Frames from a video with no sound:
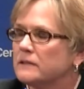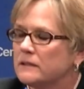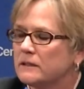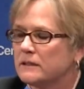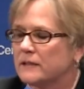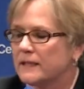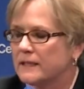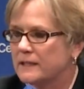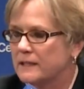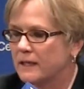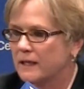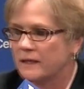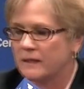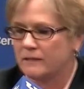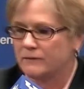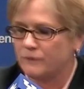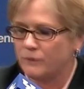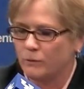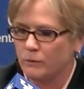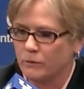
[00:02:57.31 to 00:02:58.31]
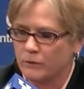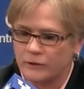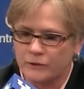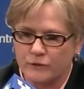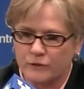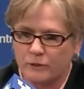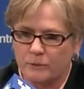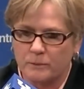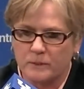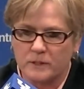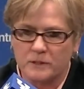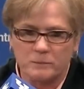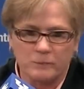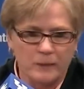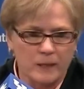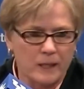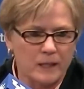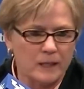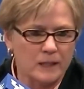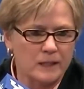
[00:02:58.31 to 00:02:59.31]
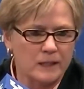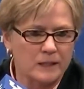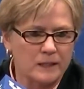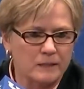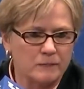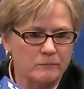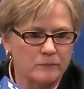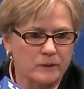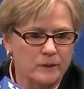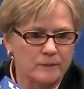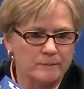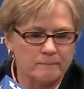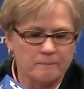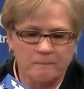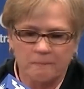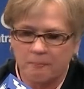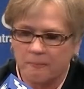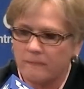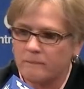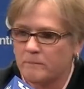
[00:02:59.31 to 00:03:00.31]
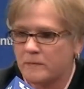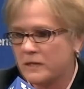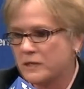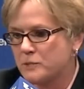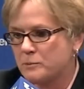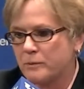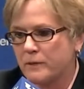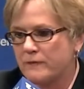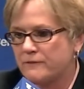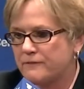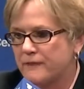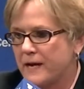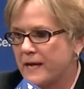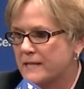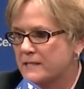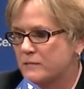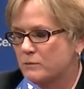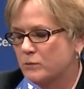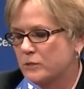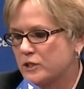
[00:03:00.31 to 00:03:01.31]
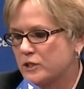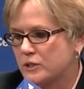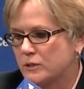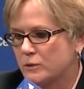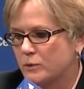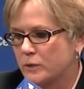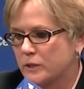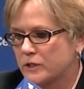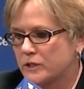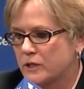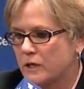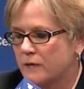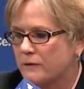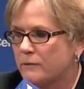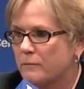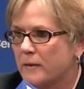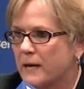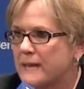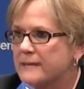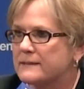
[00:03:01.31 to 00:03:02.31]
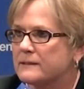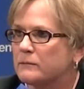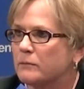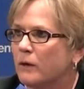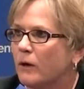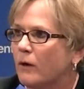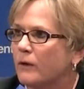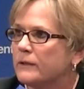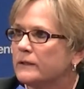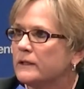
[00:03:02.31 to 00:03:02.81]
And I, uh, if you want to interpret it as panicking, but they made us play fast should quick shot the basketball.